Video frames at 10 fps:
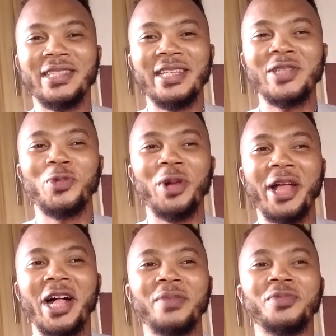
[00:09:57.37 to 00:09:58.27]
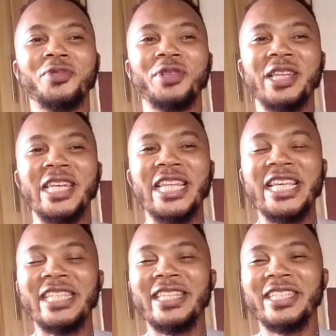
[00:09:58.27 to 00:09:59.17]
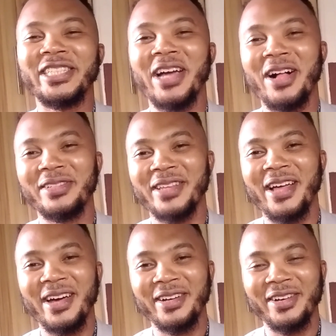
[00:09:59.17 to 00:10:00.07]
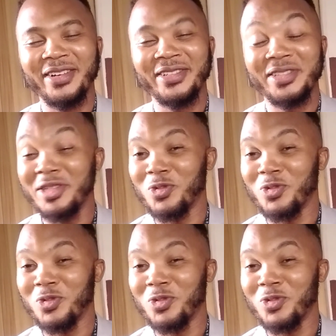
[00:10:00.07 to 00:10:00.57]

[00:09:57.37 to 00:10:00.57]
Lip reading: This will help release the child's anger.